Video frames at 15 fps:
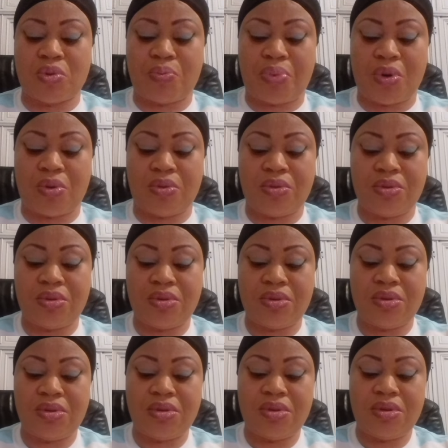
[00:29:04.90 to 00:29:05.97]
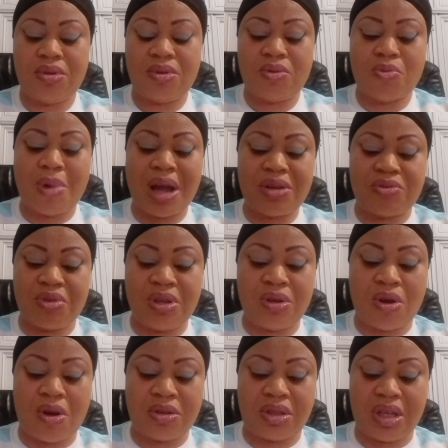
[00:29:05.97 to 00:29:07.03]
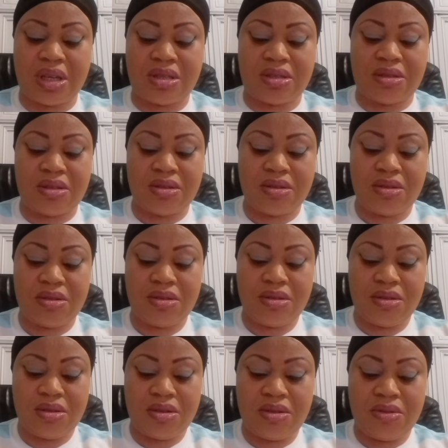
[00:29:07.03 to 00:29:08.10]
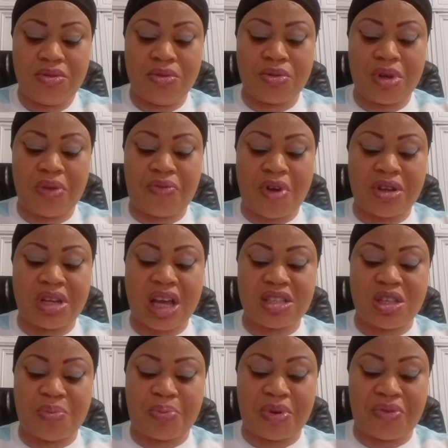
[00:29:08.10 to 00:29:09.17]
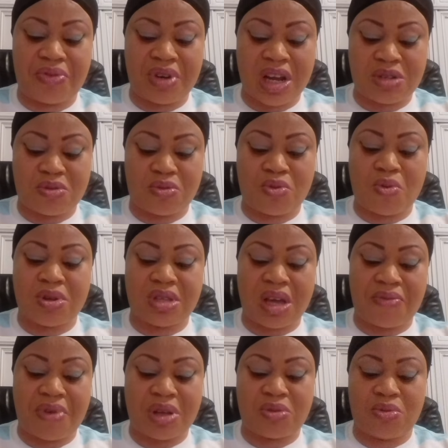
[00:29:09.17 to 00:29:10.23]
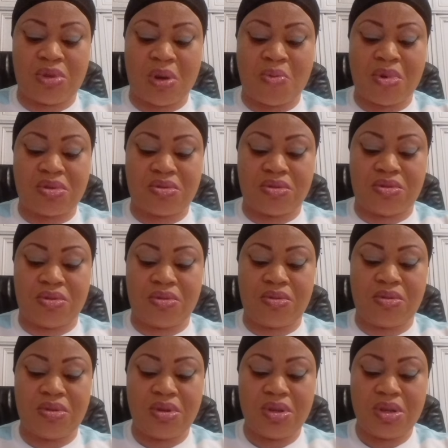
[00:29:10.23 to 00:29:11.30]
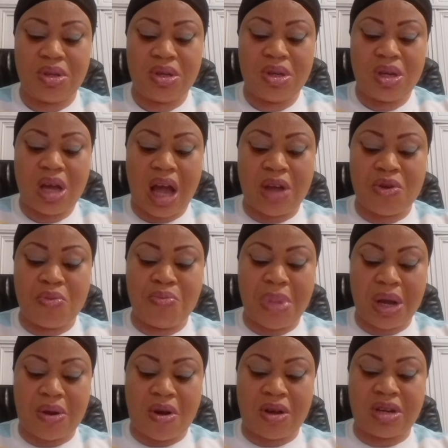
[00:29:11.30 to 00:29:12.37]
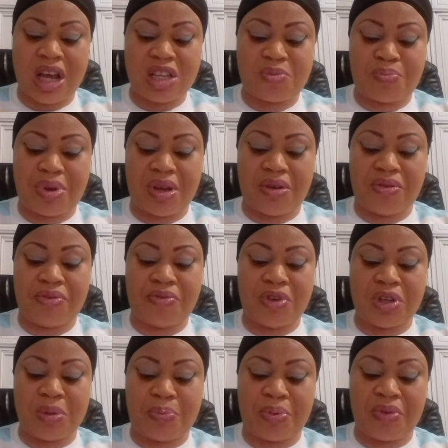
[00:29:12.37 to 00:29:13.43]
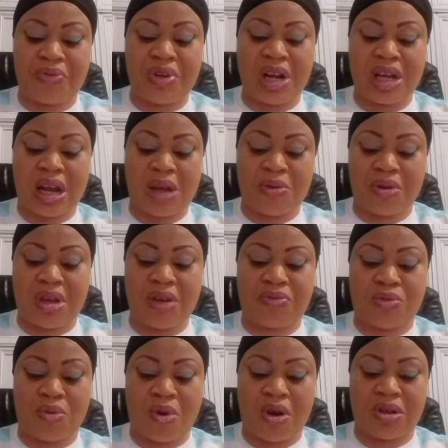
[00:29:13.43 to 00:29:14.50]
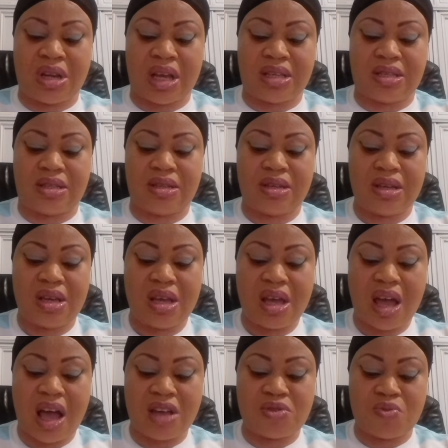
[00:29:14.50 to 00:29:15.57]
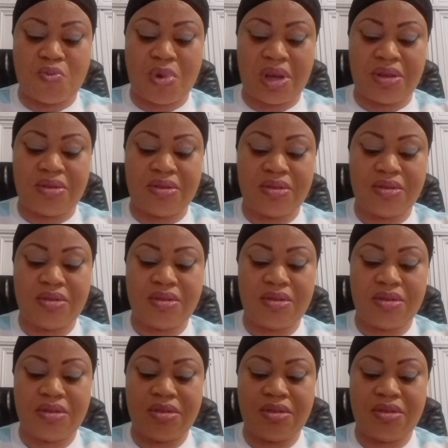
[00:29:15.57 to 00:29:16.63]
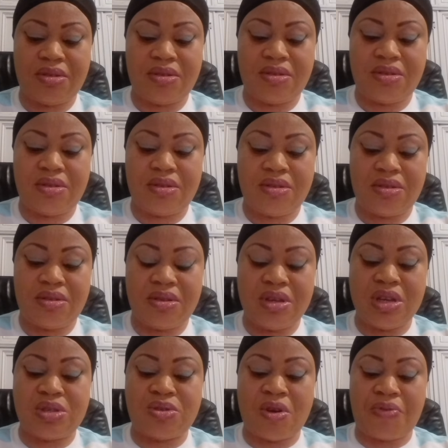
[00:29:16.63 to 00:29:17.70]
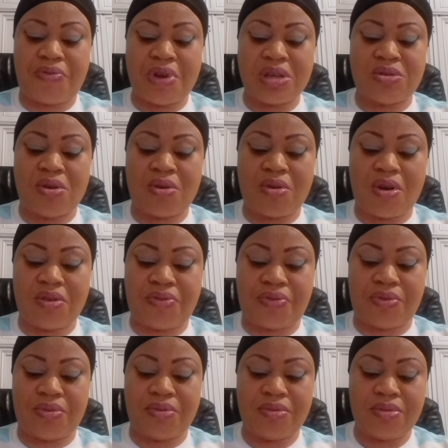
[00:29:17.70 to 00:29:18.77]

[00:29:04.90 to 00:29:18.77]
Paul. Why doing all this? You give others the privilege to do whatever they want to do, and you make others pay for the privilege that you gave to others as well. It's not fair. It's uncalled for.